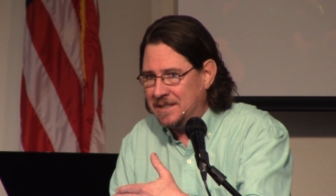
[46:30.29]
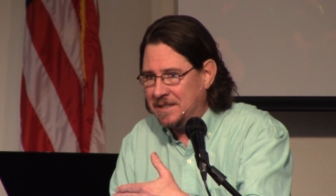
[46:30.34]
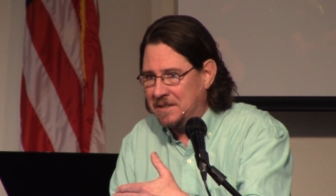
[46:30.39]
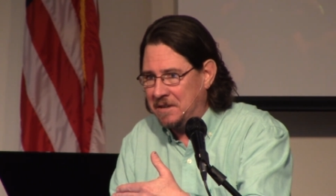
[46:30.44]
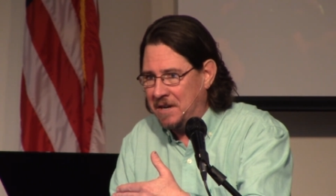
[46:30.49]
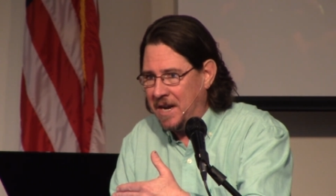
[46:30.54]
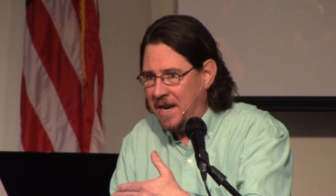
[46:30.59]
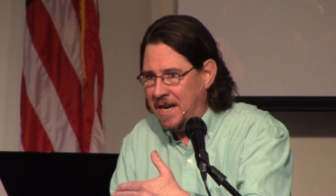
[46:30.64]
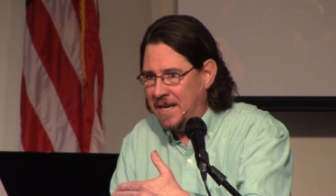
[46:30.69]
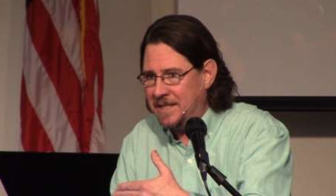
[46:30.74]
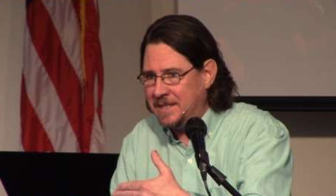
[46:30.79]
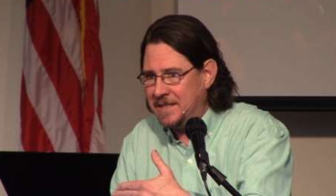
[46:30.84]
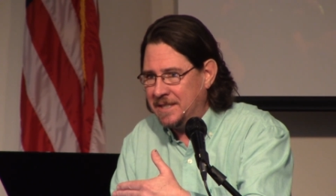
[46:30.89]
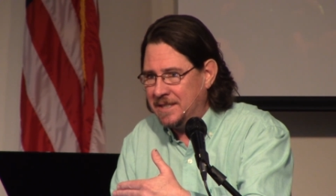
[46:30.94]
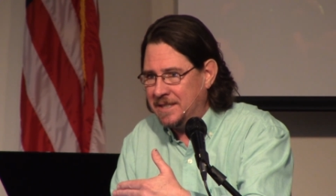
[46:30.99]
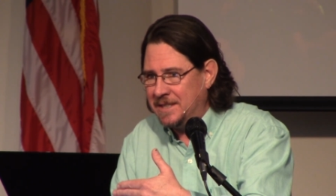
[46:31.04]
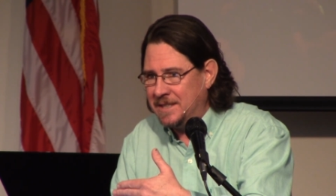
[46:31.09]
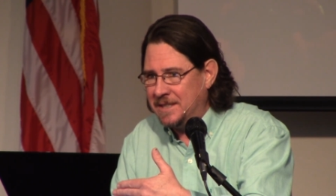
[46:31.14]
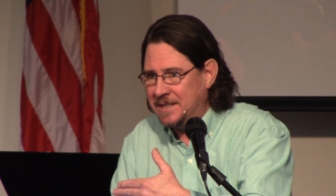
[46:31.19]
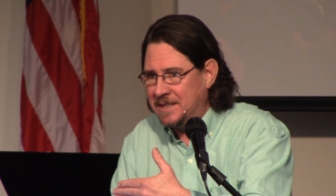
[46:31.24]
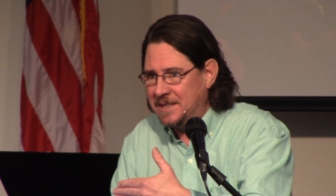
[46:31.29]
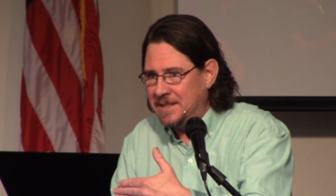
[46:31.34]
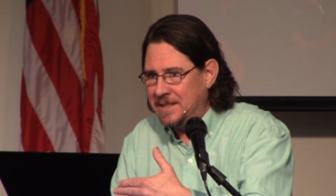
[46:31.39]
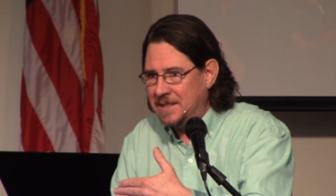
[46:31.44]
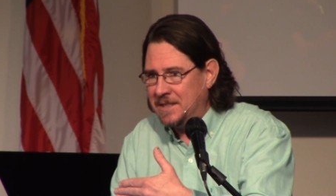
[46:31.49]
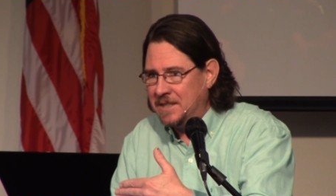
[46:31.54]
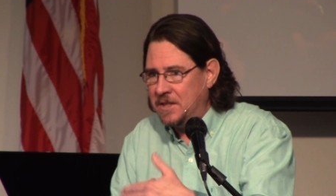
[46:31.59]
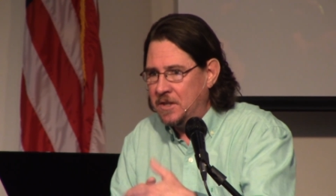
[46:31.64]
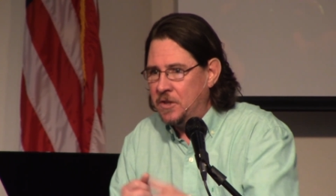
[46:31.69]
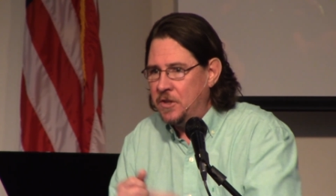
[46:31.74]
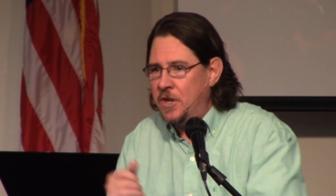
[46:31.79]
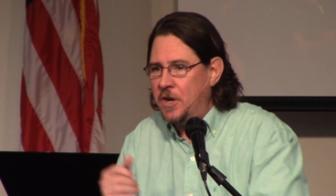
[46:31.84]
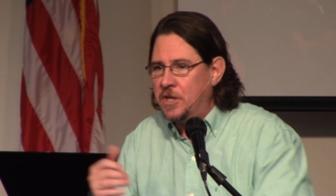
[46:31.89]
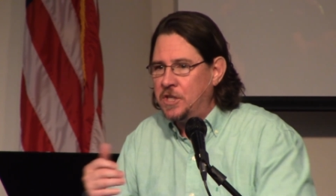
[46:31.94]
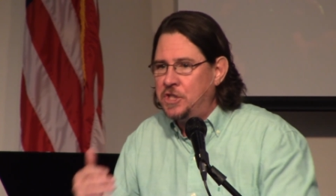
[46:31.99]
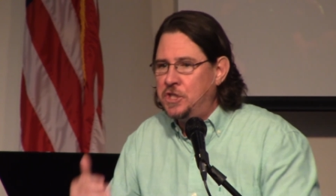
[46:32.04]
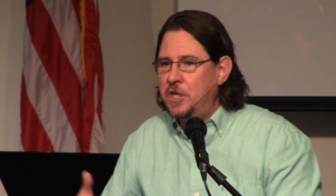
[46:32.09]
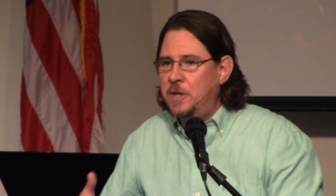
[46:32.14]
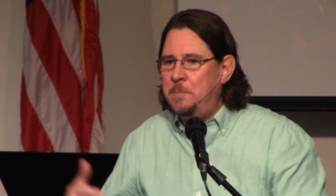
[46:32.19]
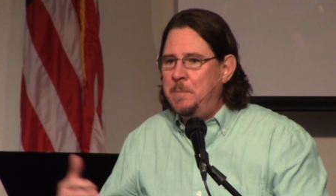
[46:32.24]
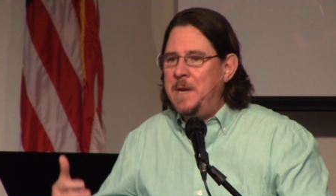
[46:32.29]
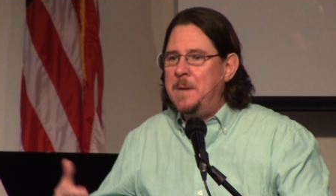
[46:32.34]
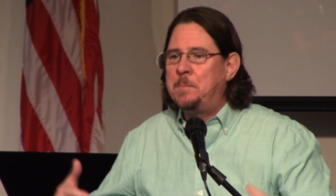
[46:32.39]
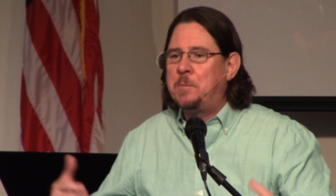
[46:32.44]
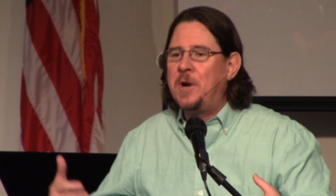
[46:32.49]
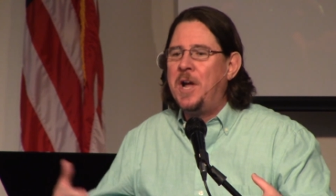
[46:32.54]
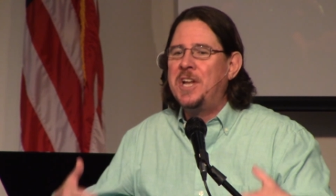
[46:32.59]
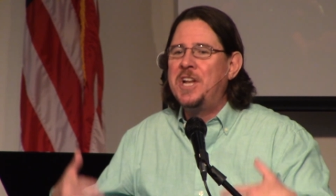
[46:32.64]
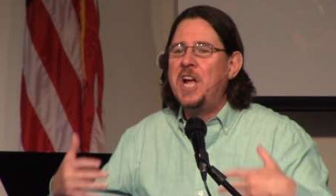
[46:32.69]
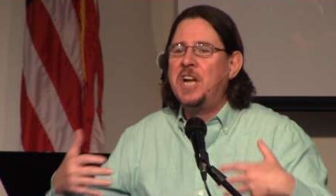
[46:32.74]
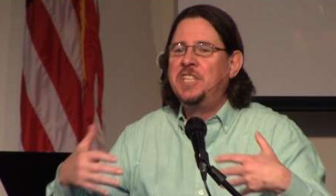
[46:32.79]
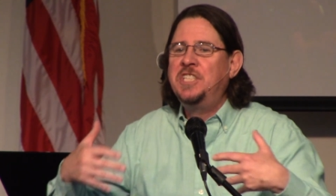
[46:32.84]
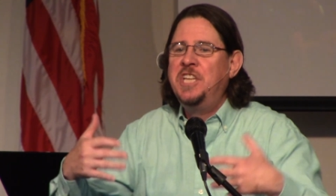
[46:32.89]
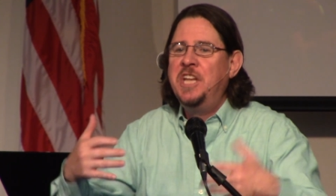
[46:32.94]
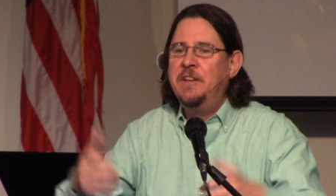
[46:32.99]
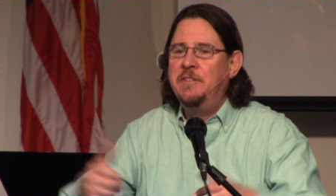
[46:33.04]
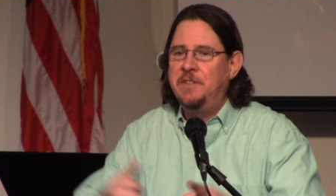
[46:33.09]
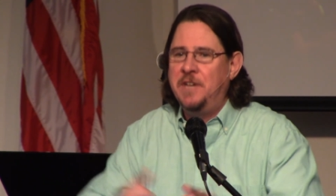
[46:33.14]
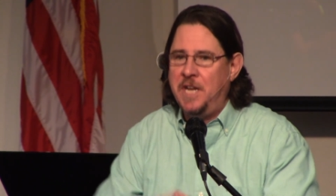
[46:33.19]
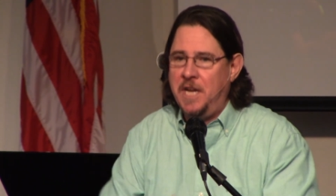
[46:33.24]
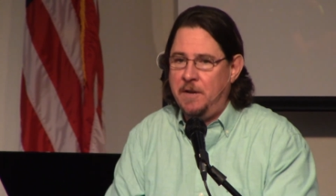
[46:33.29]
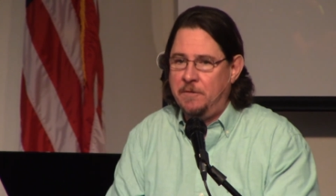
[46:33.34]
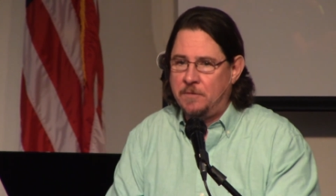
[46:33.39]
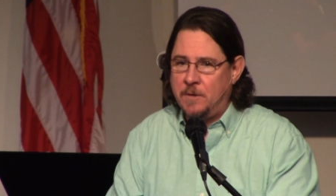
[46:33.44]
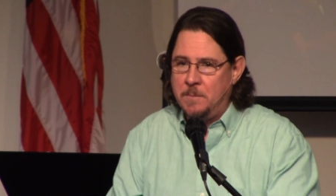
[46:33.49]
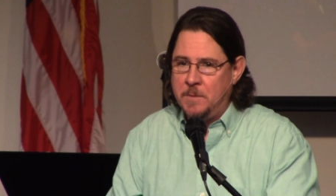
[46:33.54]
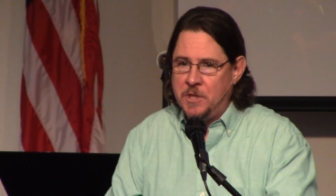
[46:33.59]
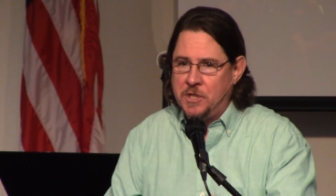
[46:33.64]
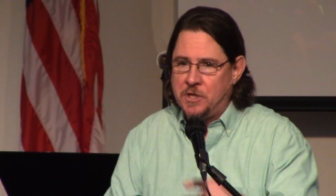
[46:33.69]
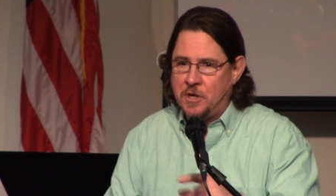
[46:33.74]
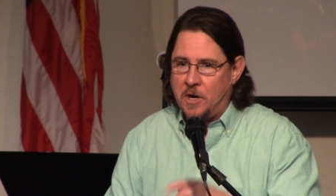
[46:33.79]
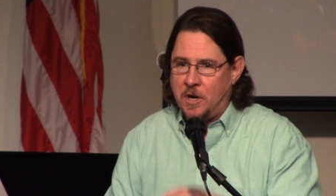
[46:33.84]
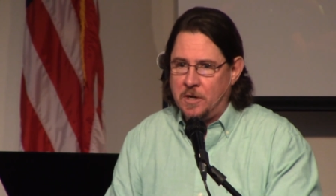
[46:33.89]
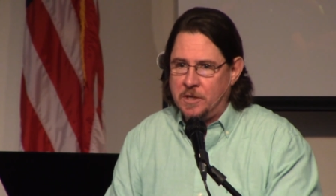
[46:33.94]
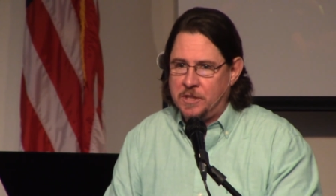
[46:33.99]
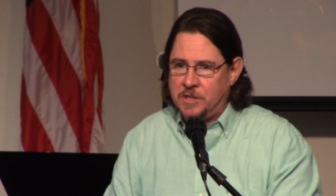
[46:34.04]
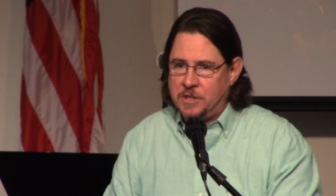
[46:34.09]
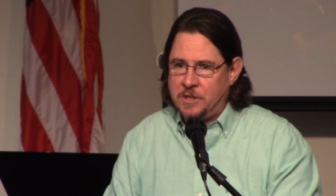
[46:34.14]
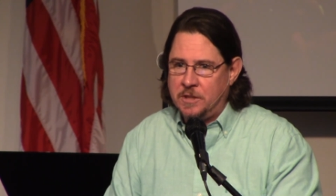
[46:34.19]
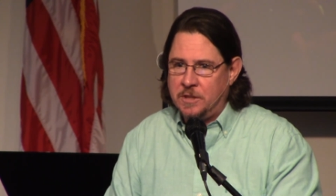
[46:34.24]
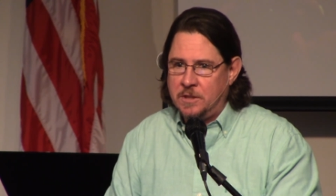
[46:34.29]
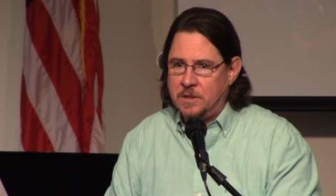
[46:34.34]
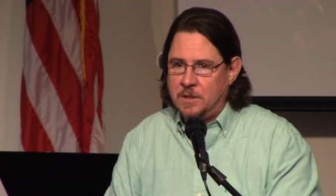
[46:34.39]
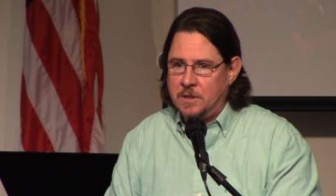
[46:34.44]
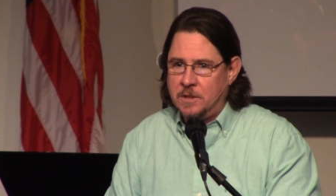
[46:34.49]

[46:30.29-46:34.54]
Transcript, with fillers: All right? There should be productivity from the church.